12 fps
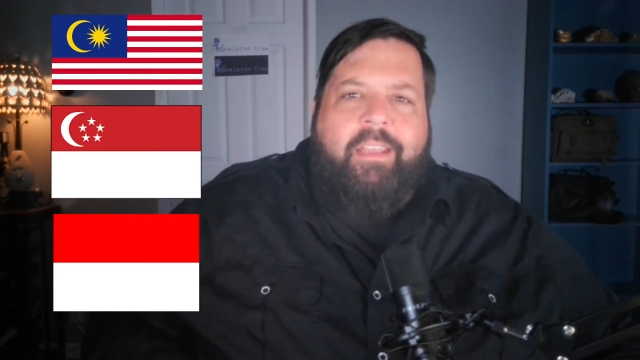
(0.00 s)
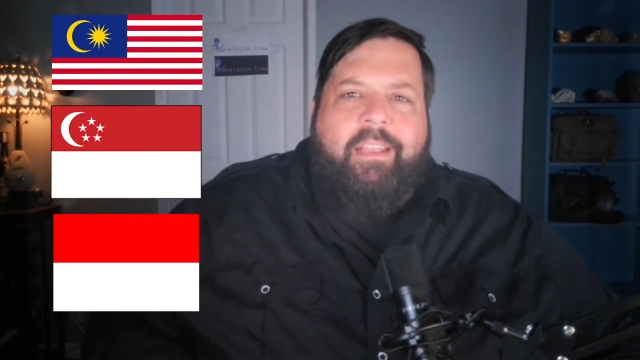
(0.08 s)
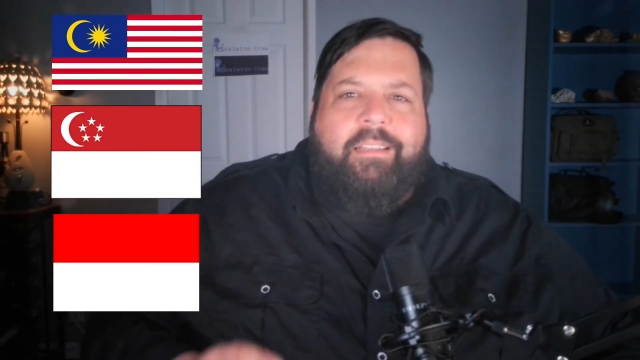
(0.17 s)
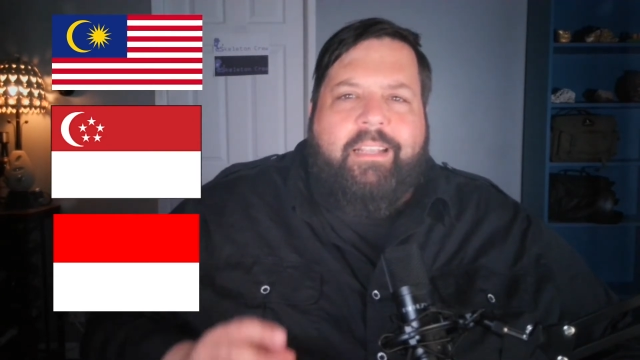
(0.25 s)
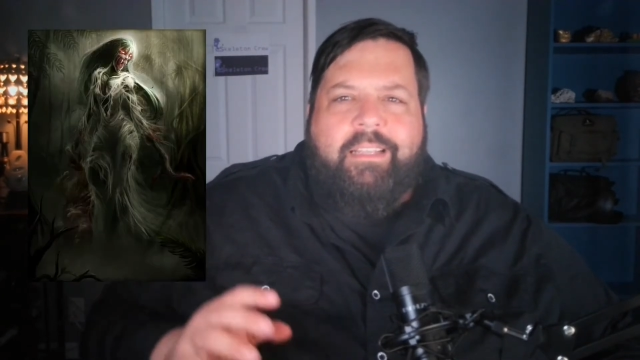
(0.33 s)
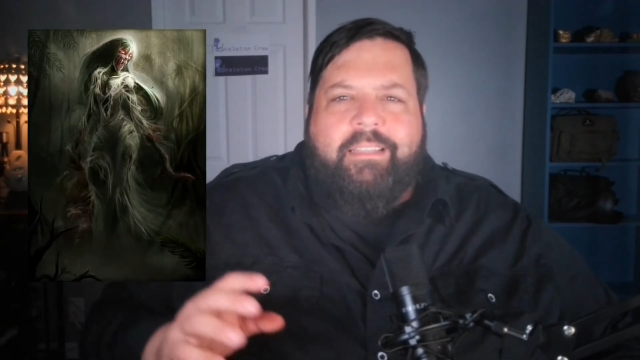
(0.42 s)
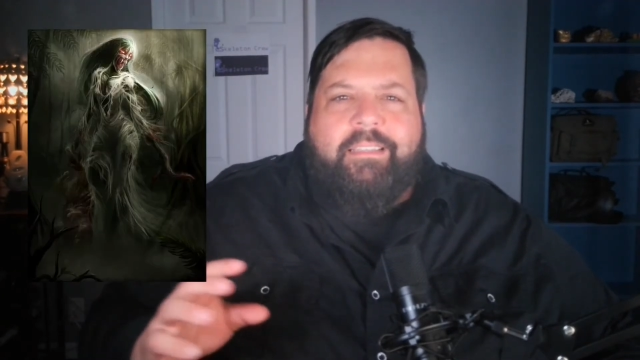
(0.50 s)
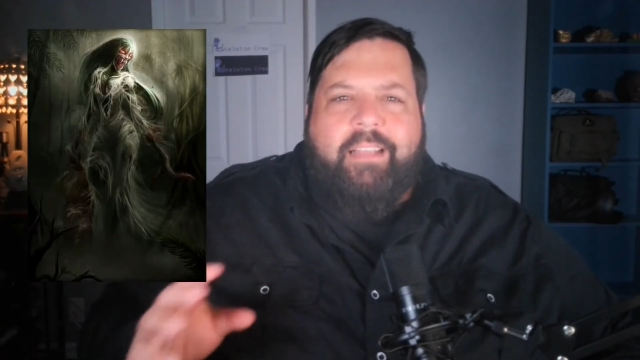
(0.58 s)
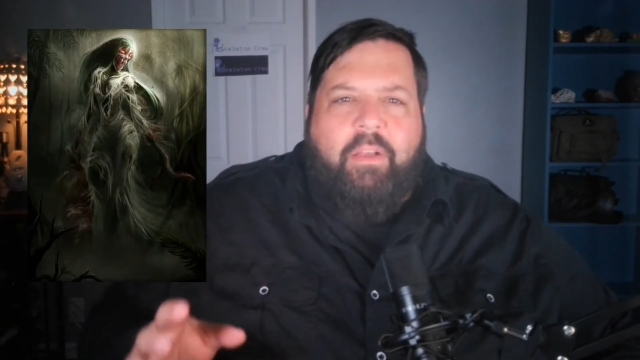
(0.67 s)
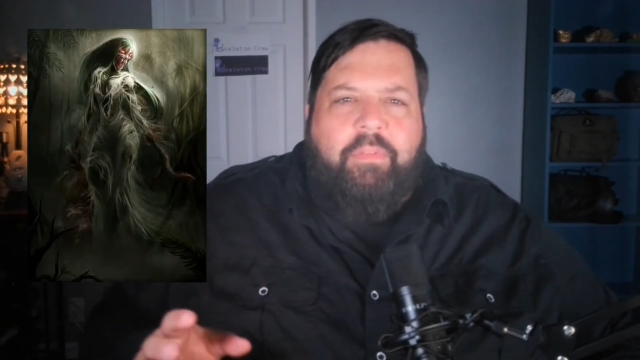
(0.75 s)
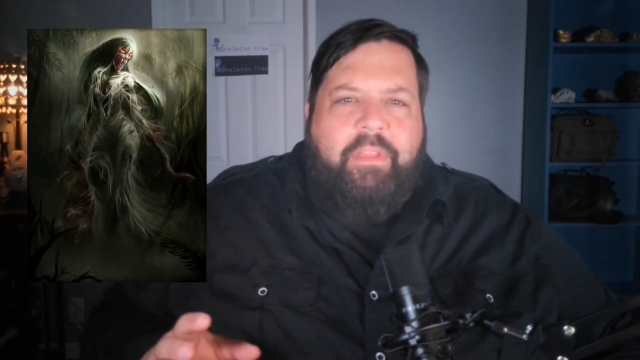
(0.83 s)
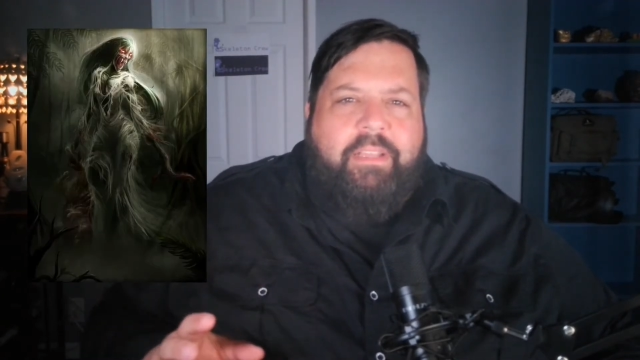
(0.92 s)
It's like a
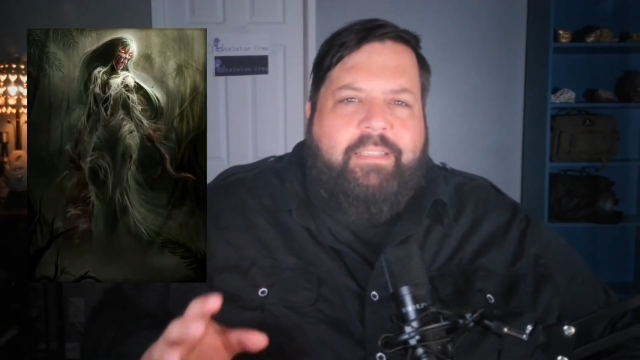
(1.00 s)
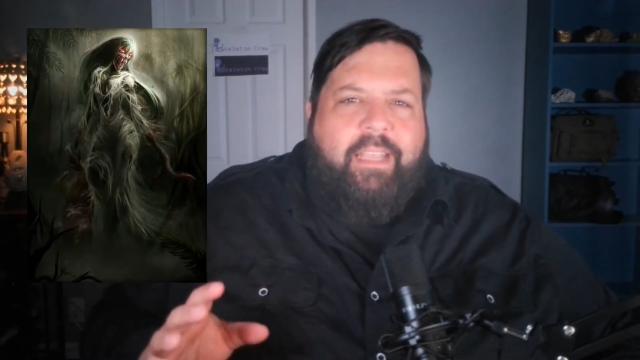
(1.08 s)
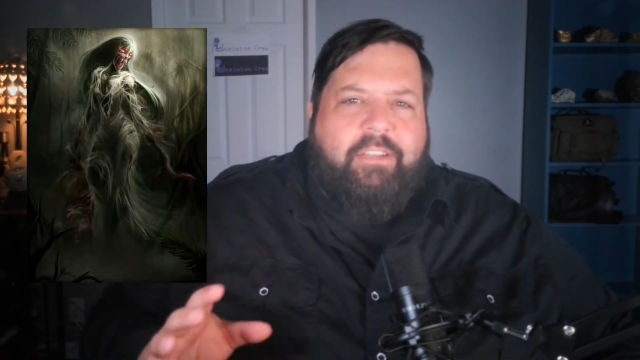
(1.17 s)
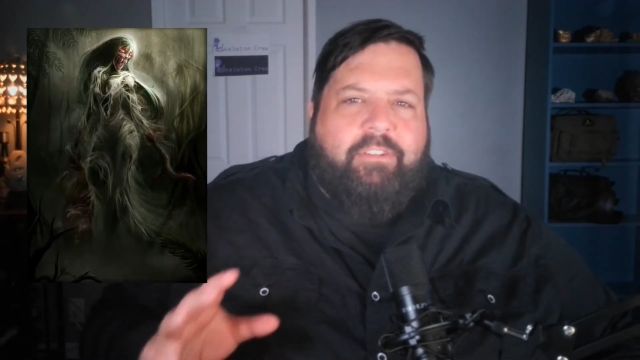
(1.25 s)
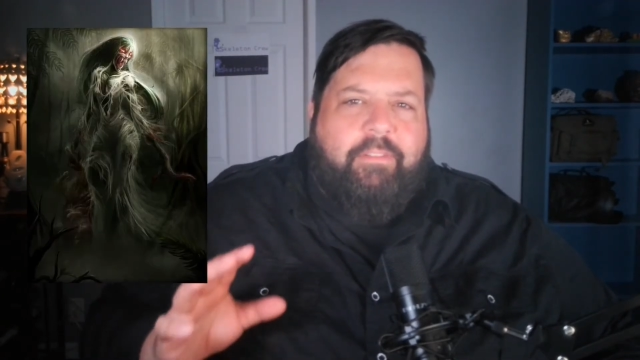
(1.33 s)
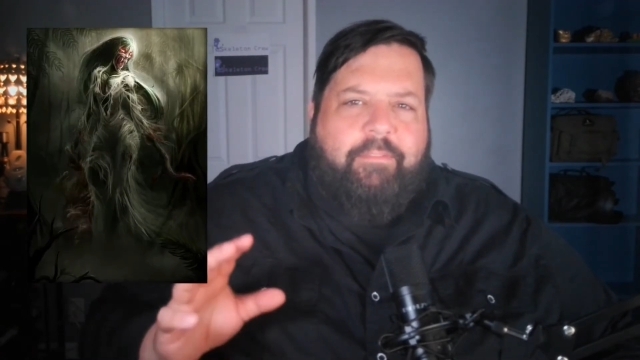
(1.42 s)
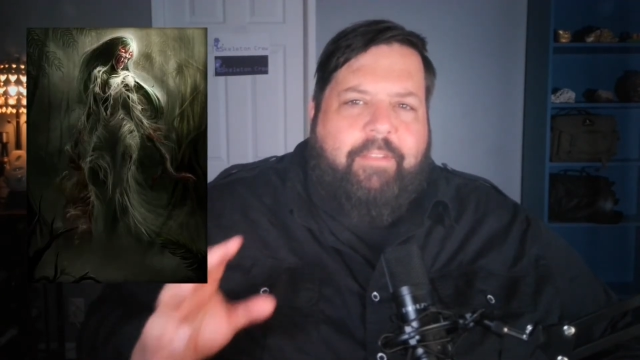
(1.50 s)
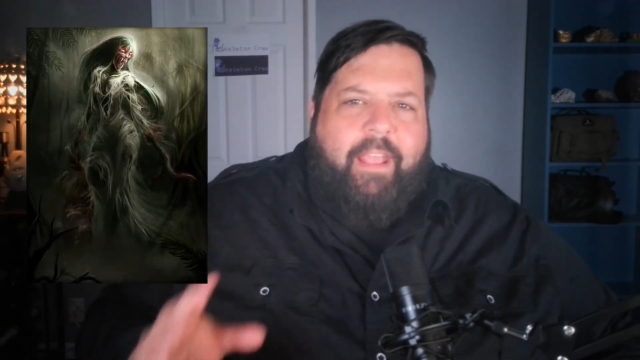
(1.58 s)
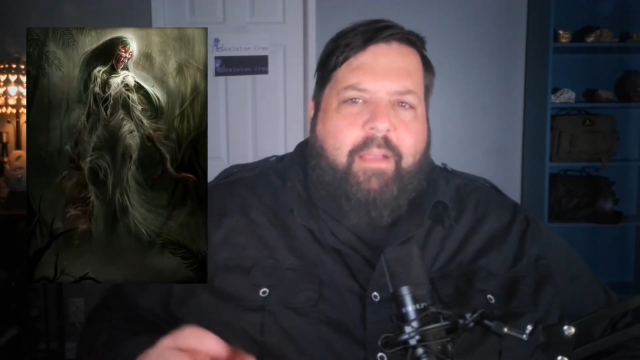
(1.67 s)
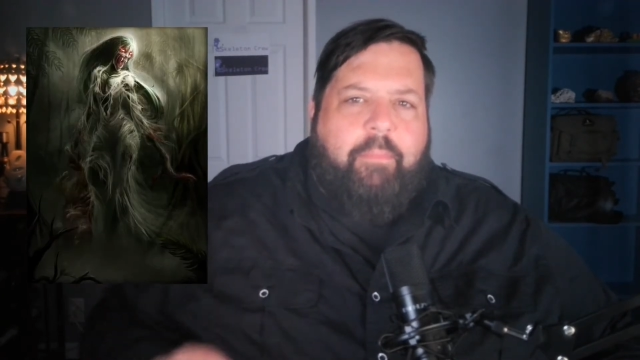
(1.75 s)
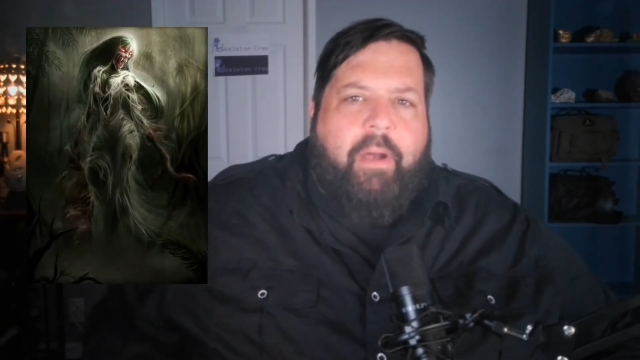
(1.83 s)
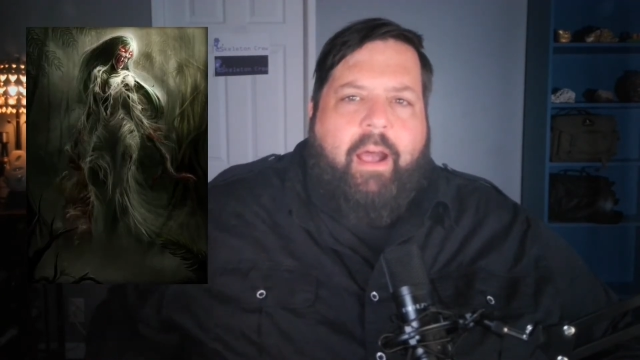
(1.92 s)
Southeast Asian
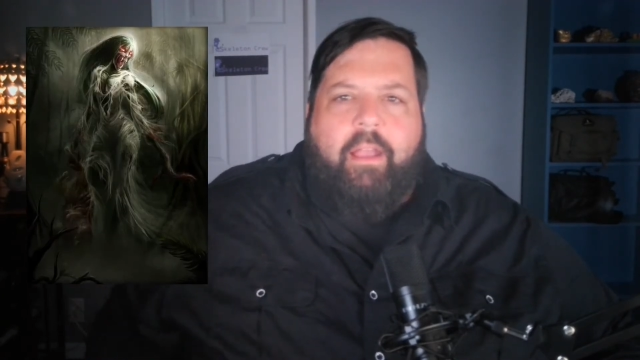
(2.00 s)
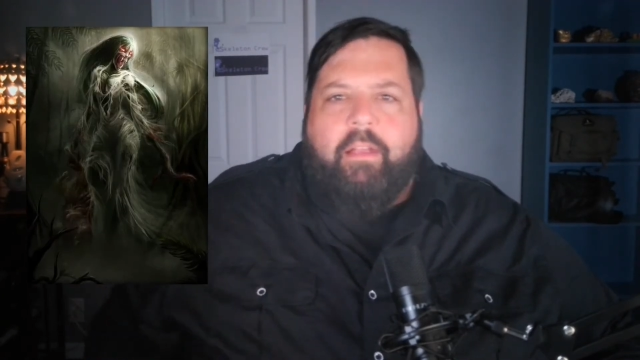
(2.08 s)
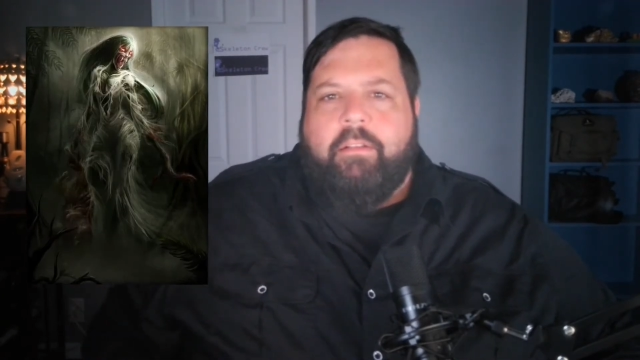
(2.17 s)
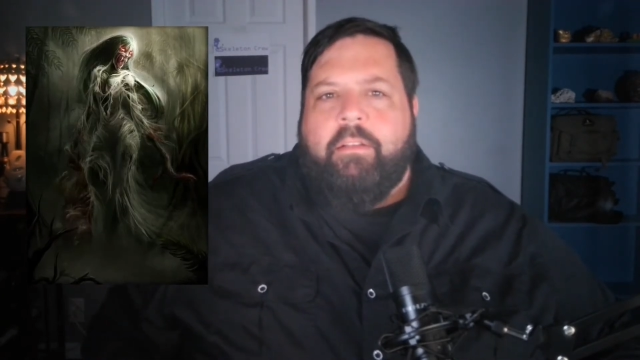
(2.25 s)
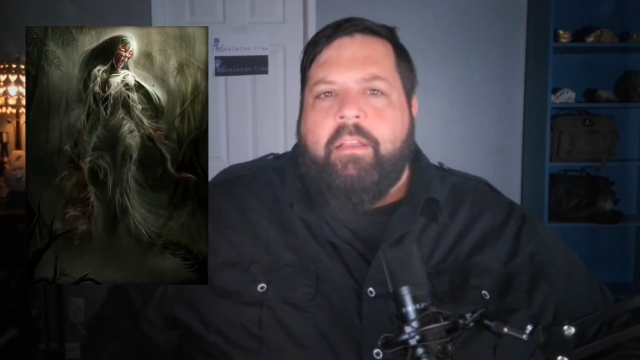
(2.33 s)
vampire.